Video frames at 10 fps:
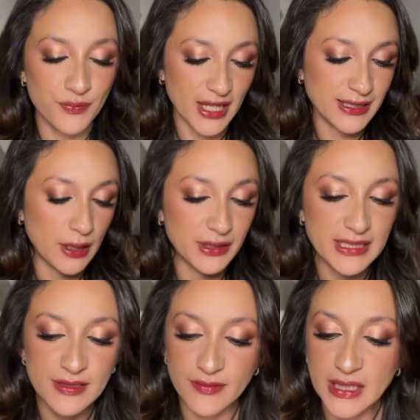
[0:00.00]
Now
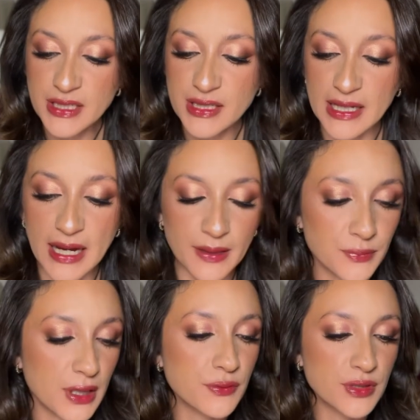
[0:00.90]
let's finish the
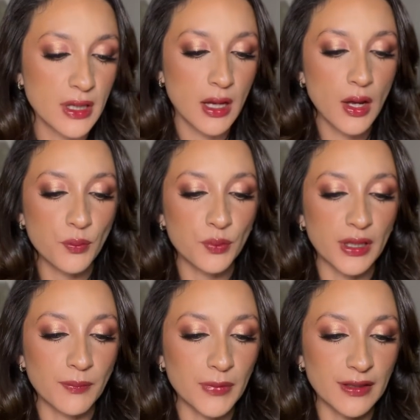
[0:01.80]
eyebrows with
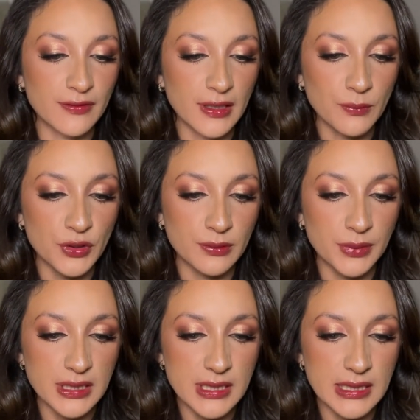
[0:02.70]
my favorite
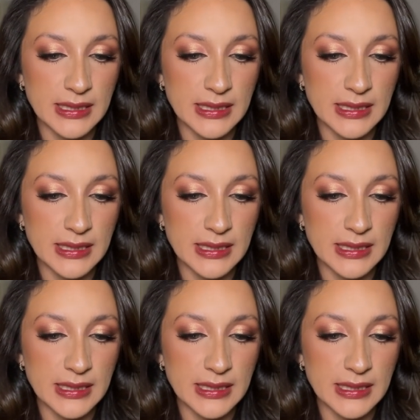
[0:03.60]
pencil.